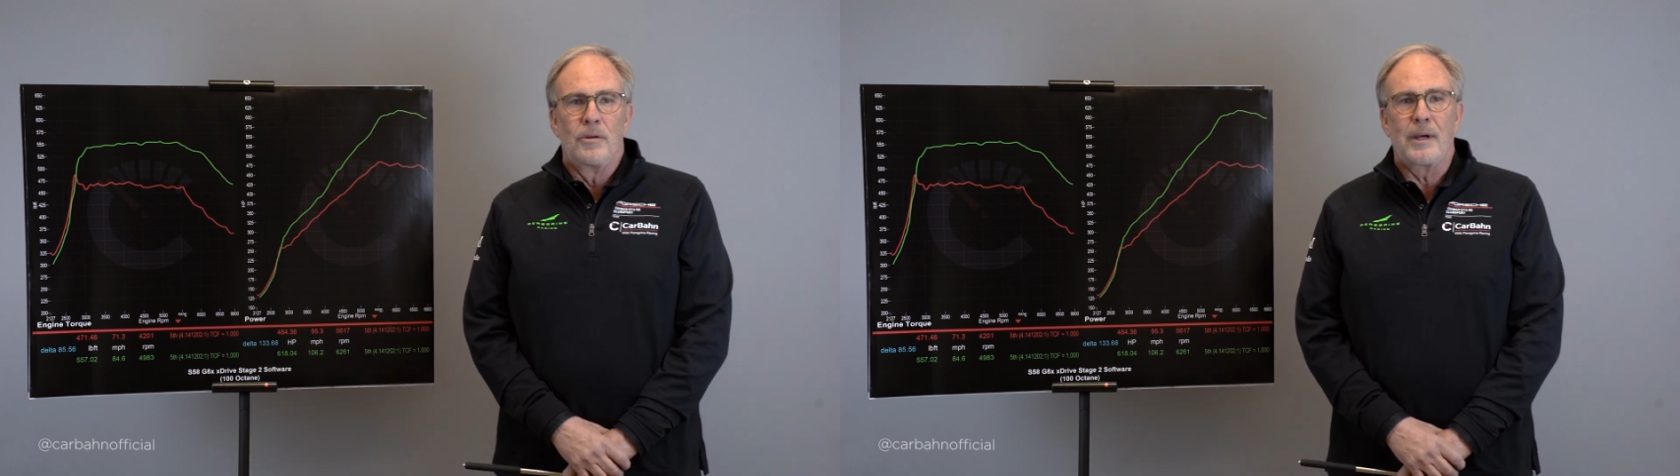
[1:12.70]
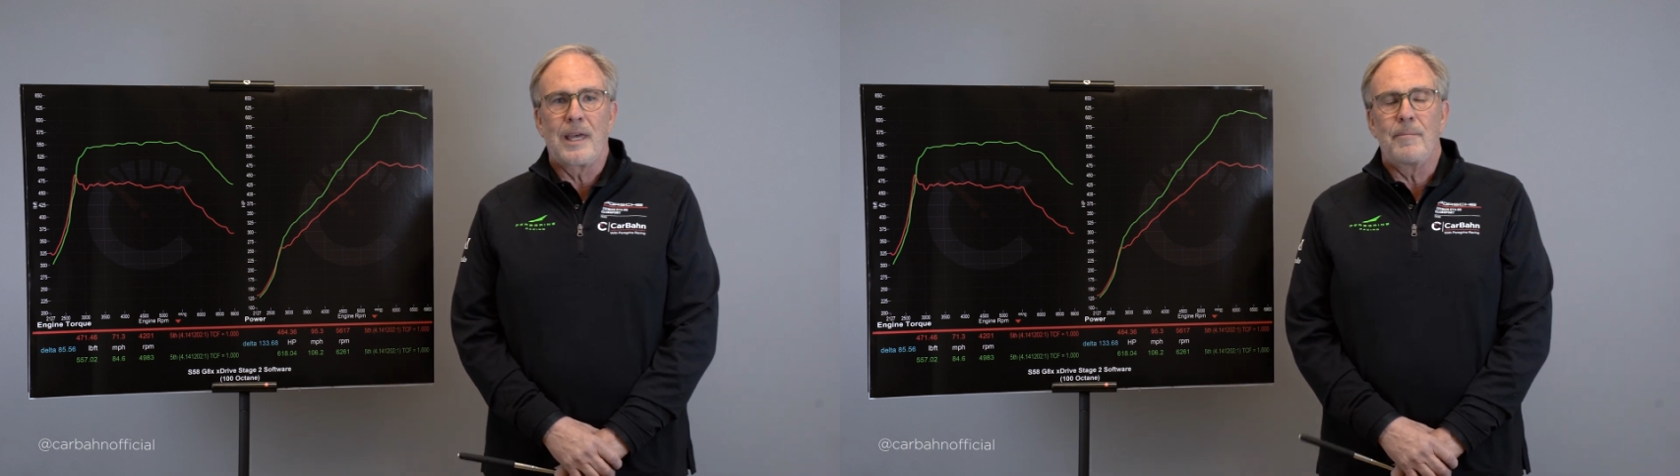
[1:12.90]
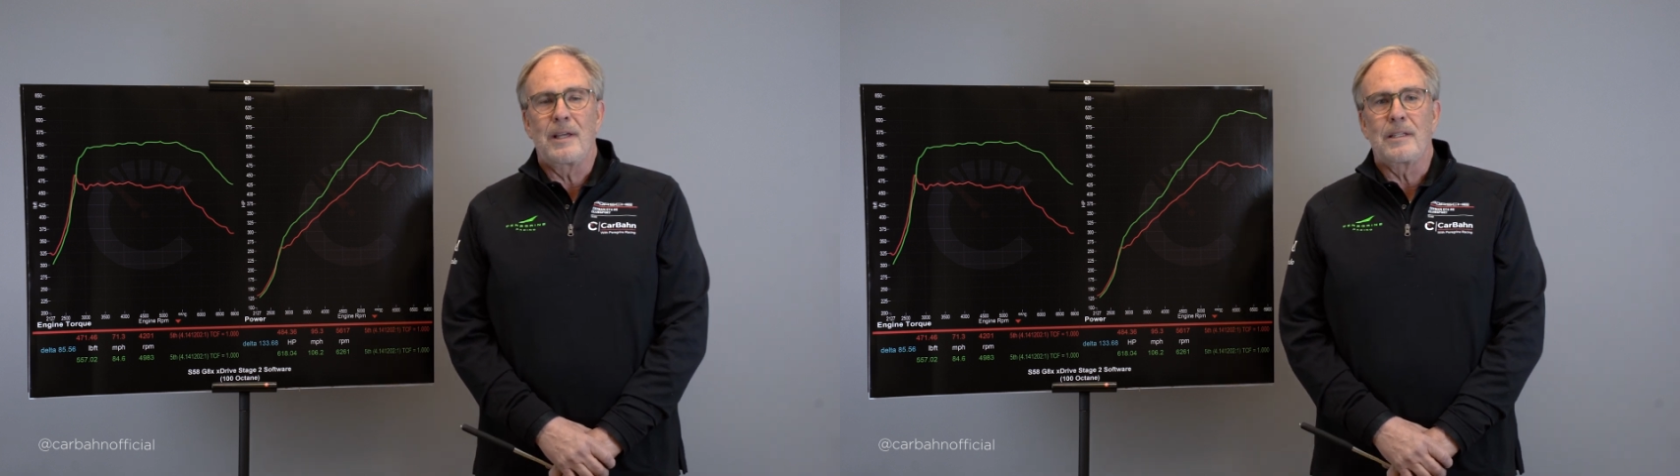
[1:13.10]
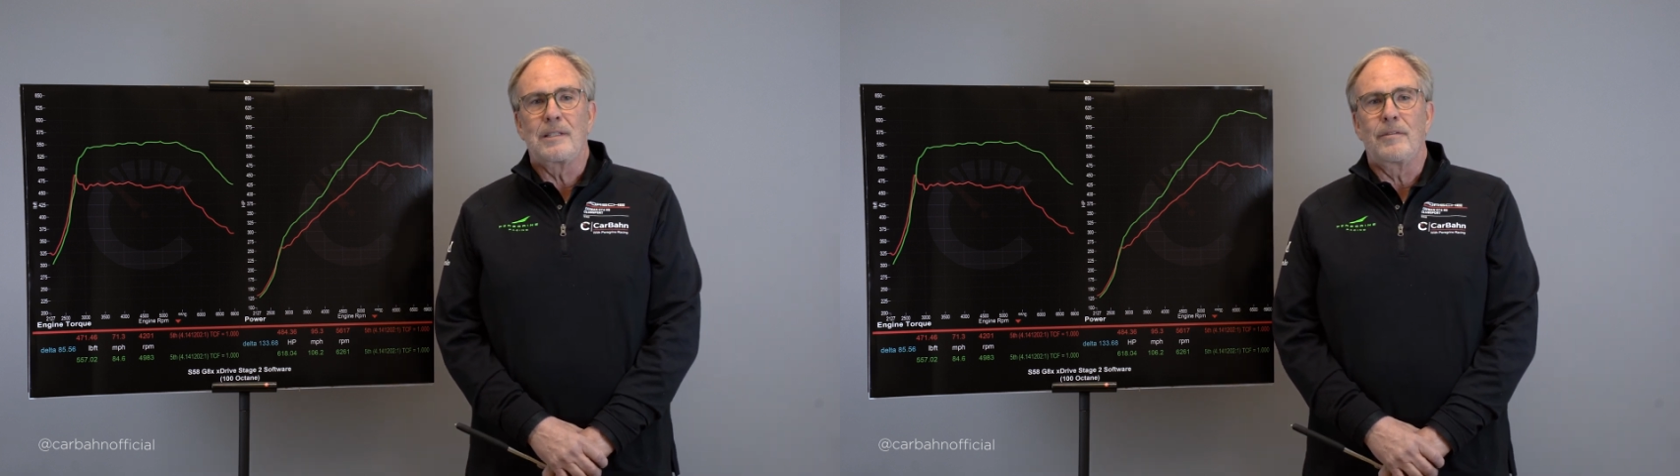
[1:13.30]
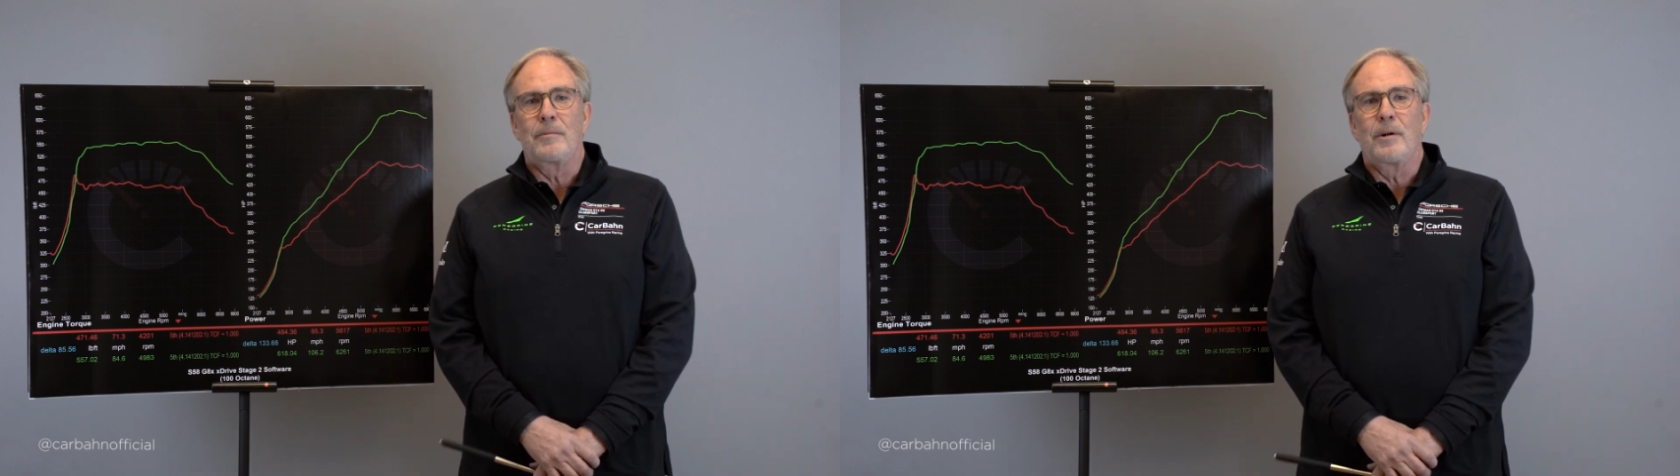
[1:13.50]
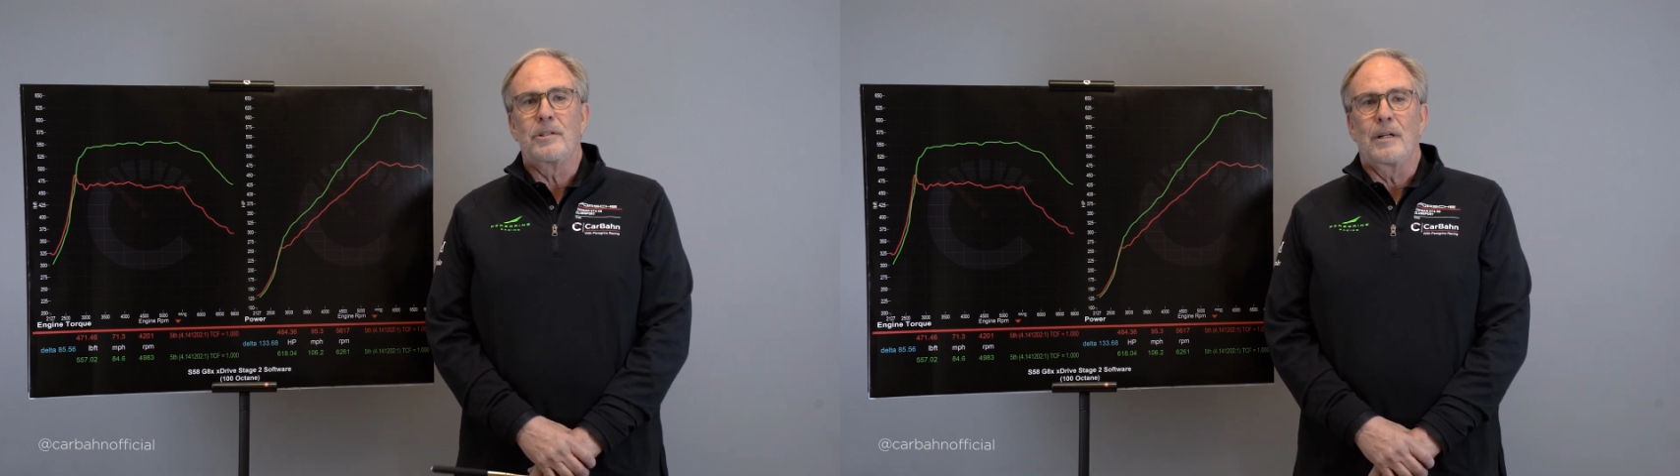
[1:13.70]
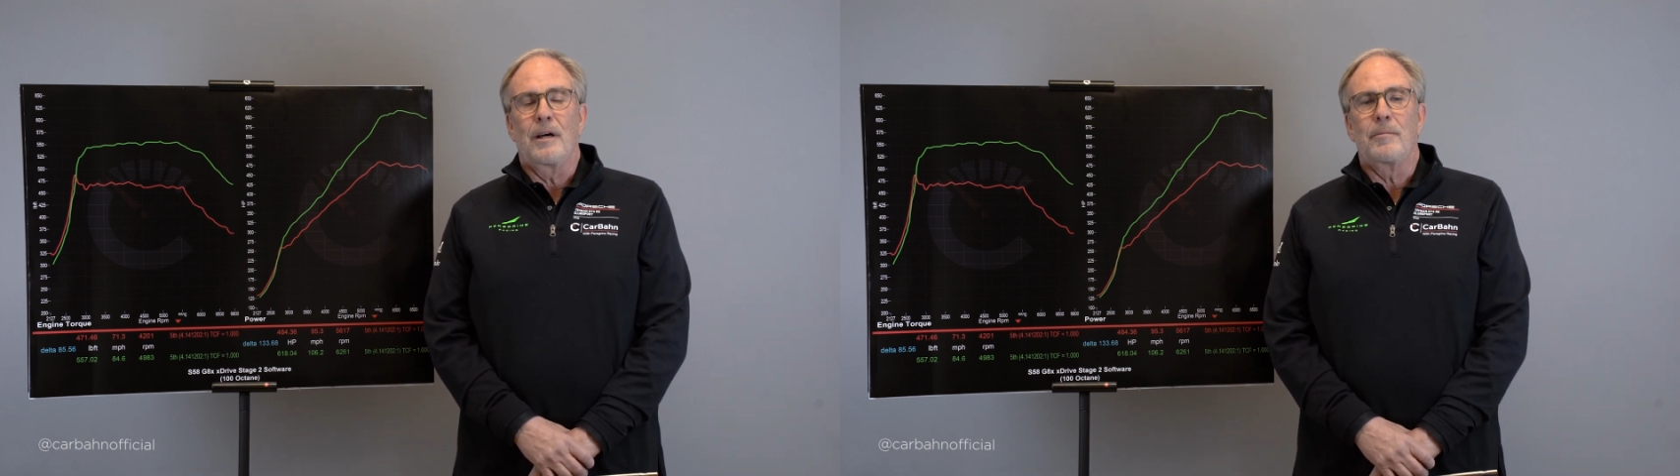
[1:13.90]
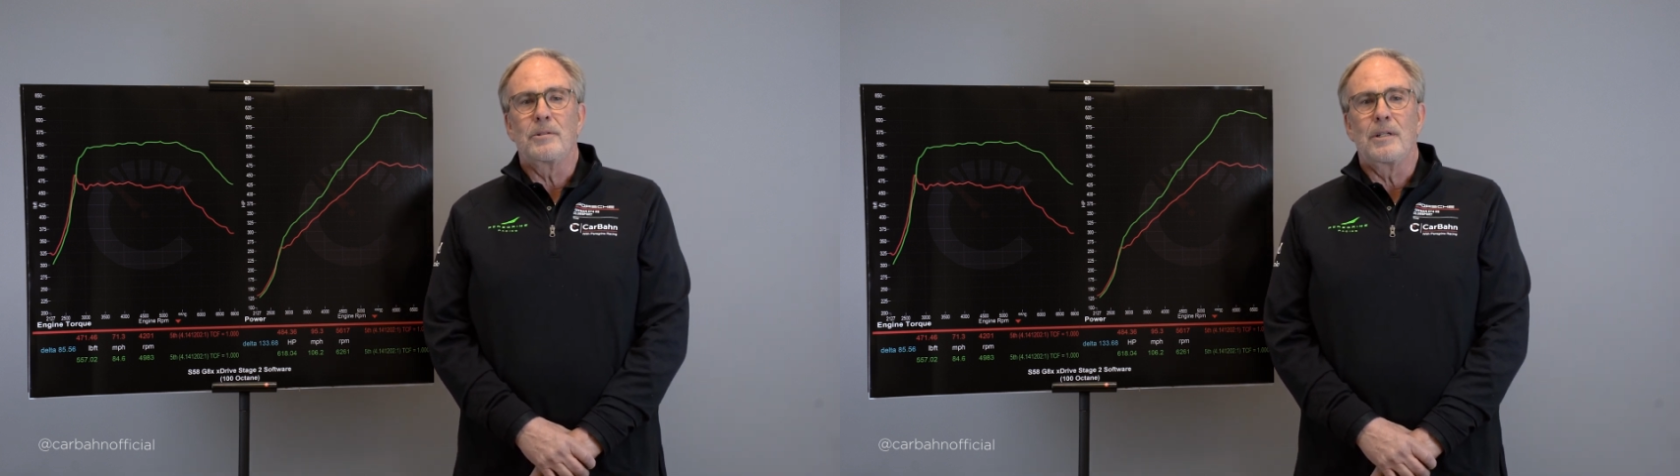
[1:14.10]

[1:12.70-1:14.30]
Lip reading: We can't make the safety margin 100%